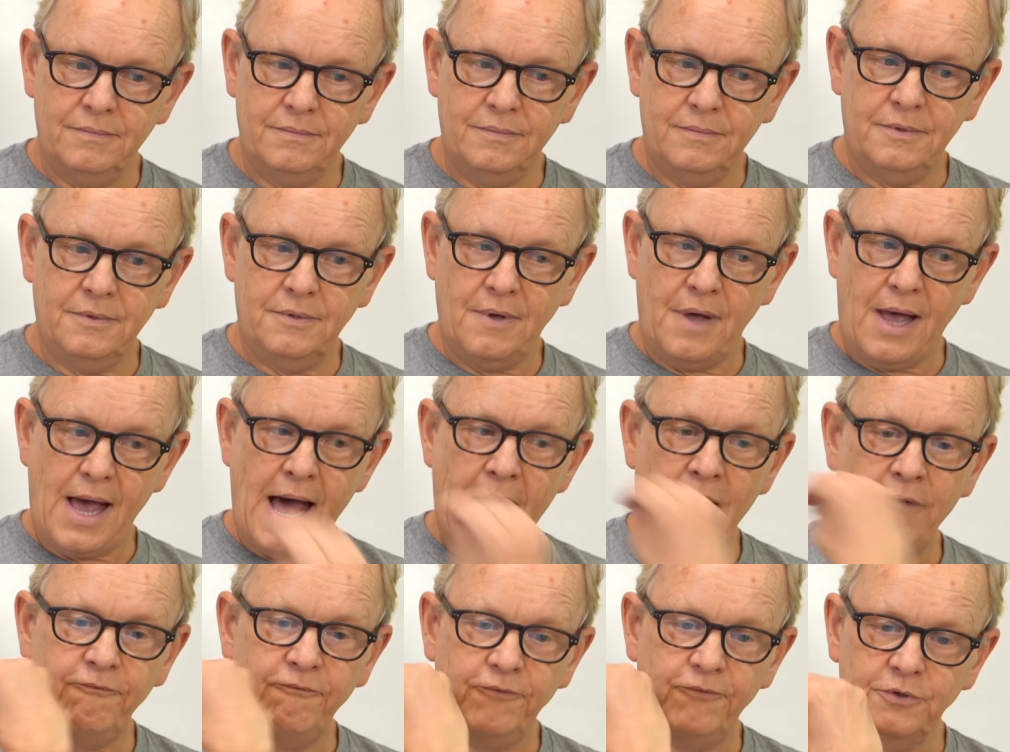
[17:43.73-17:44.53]

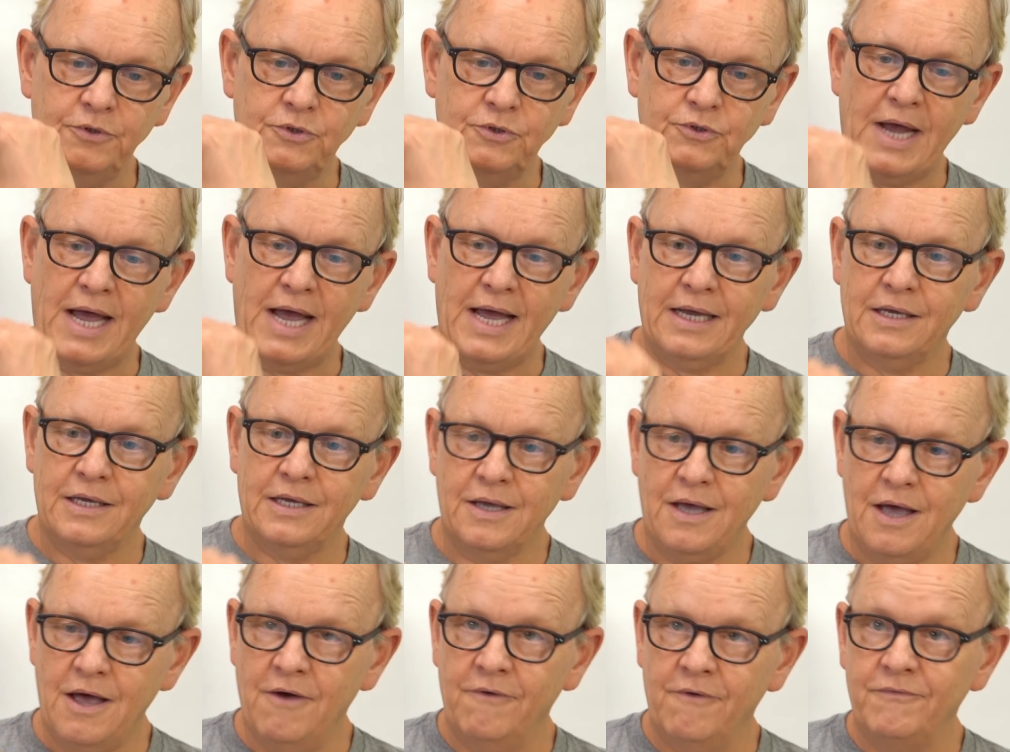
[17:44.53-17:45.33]
outflow tract
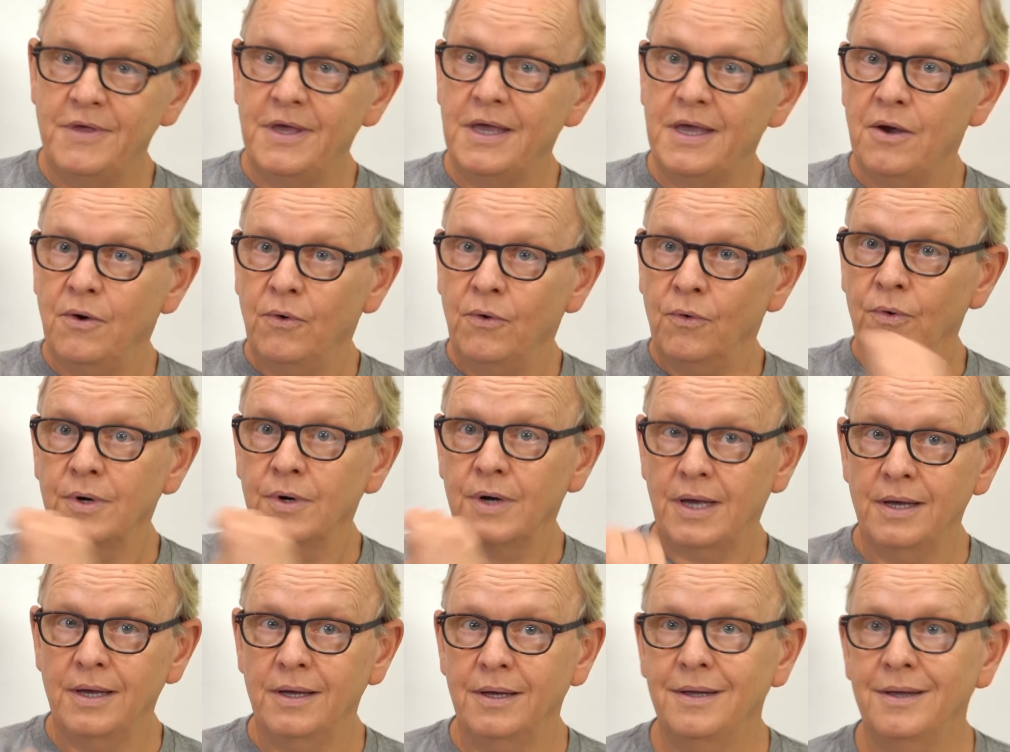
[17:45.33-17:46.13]
of the
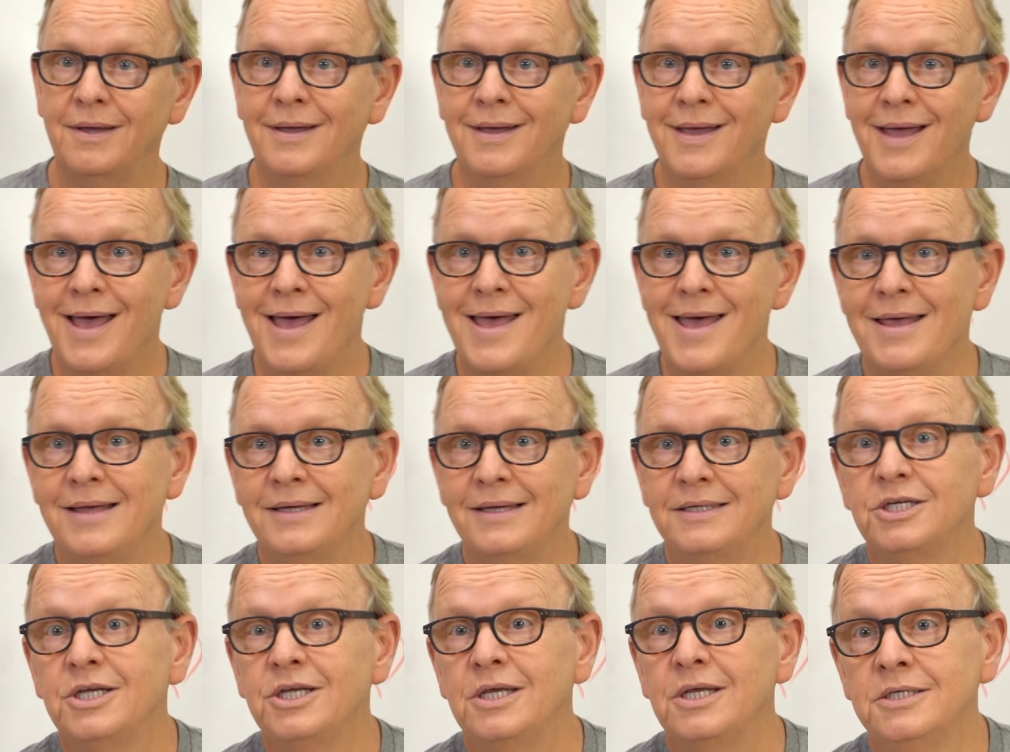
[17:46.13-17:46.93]
aorta
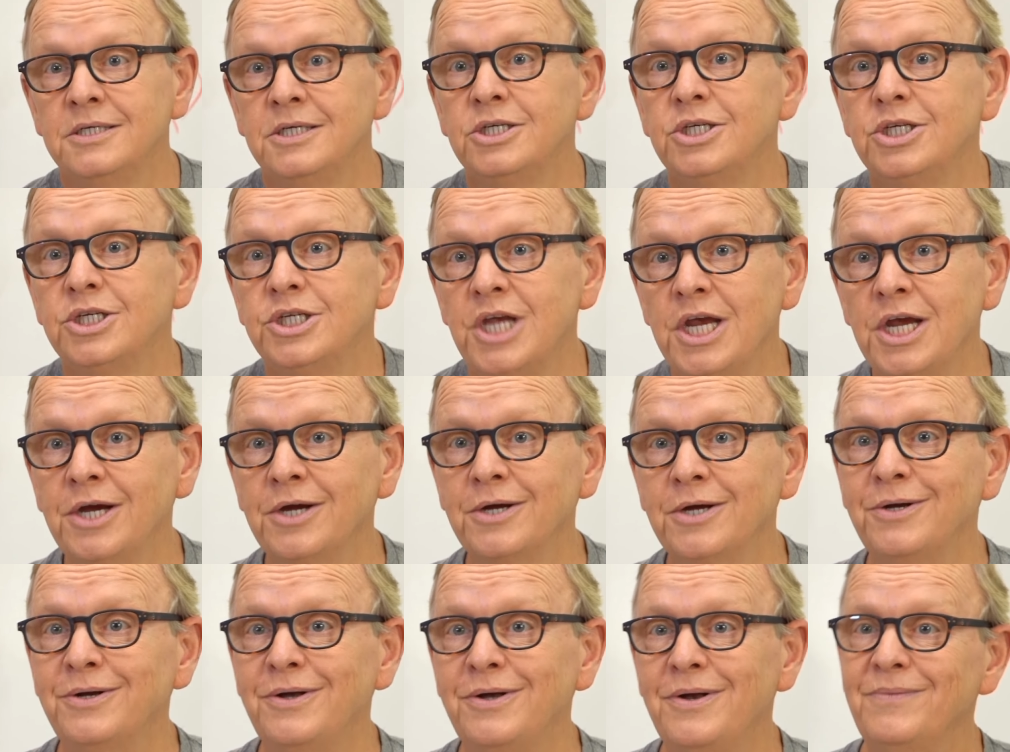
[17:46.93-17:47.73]
is
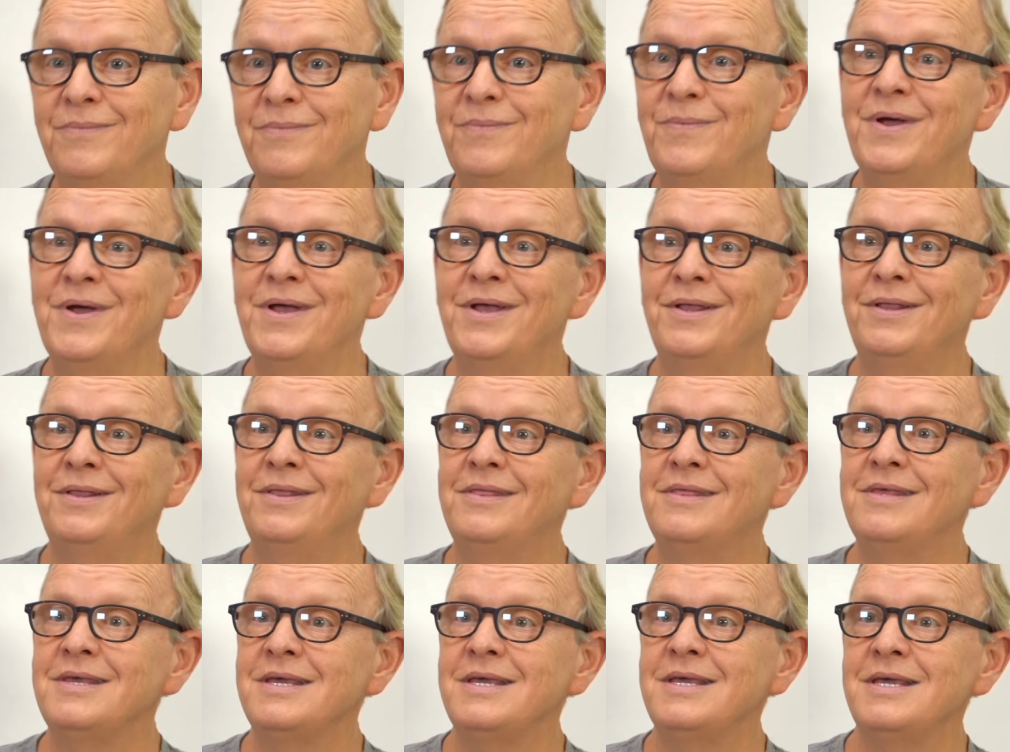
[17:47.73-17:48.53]
shared with
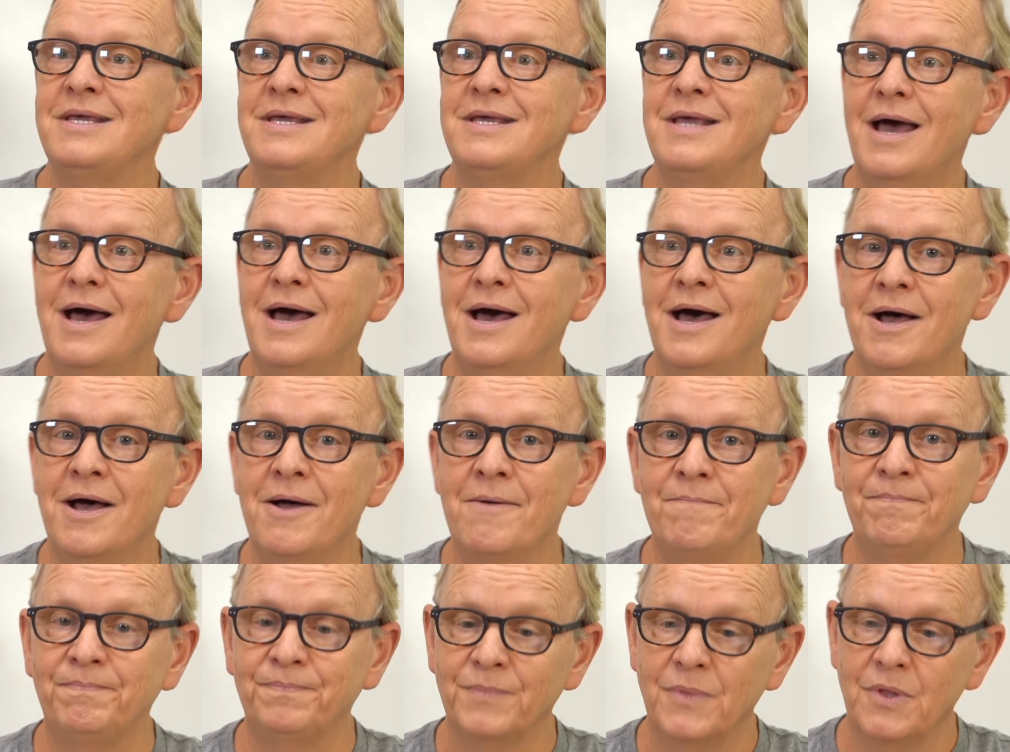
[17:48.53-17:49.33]
the
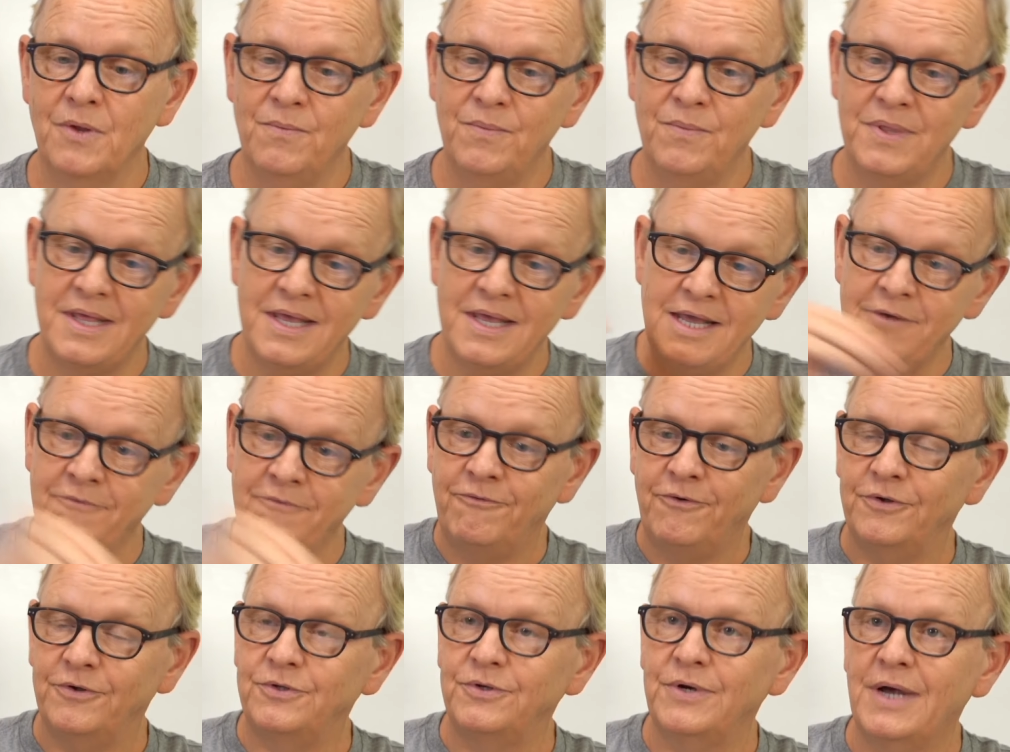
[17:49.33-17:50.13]
inflow
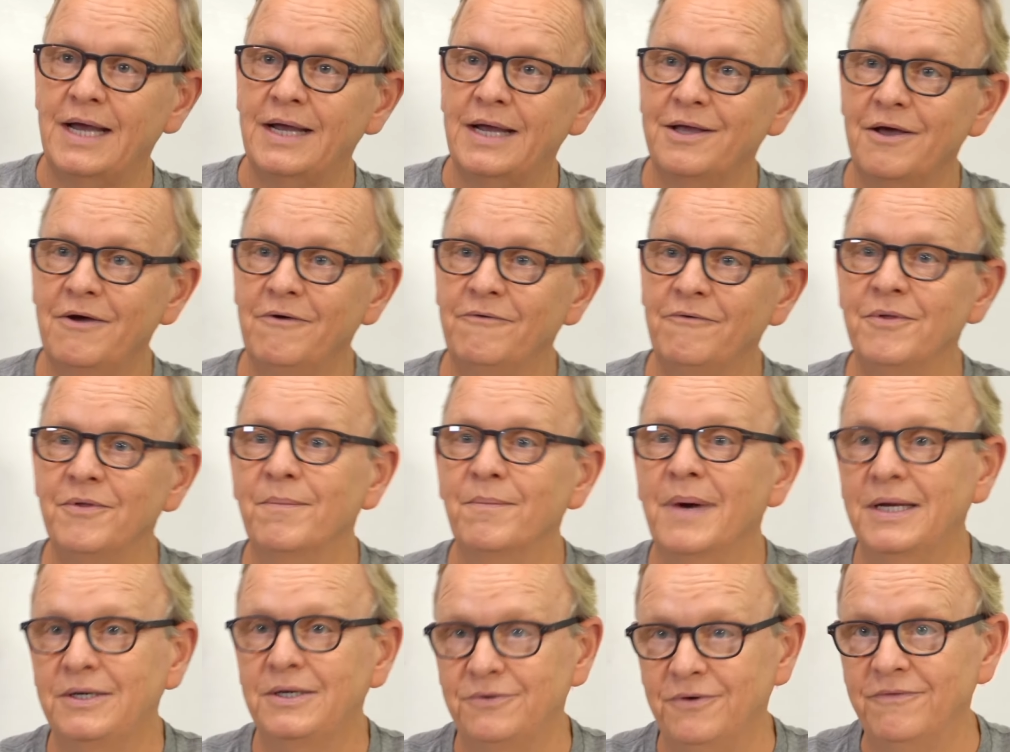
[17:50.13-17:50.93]
tract of the
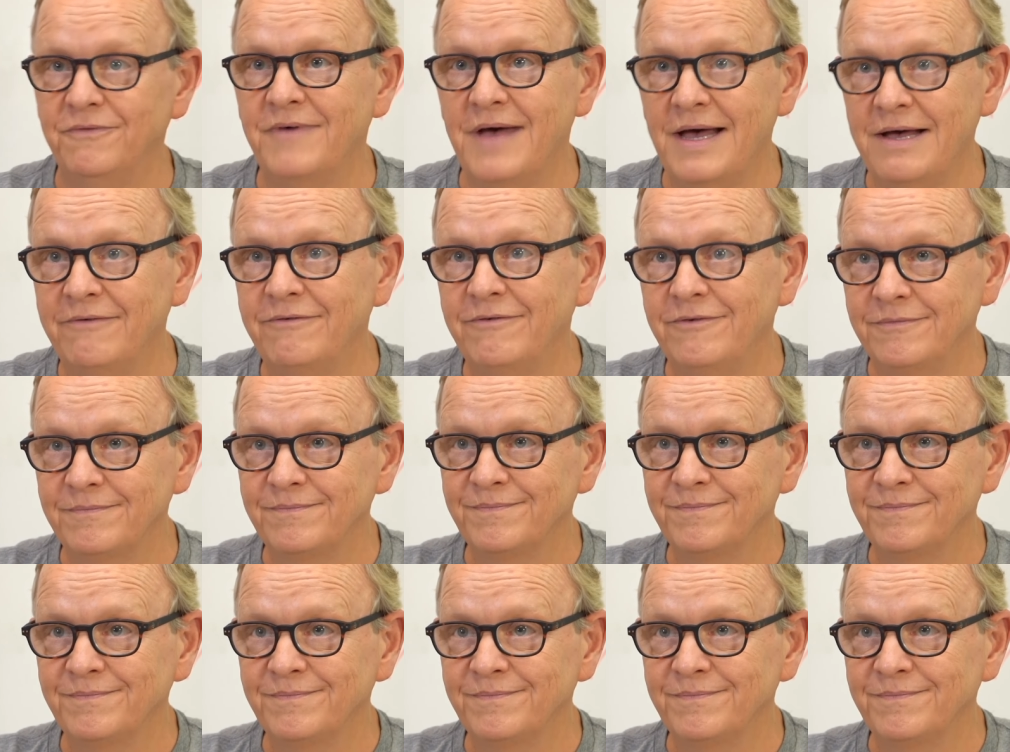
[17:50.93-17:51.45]
mitral valve.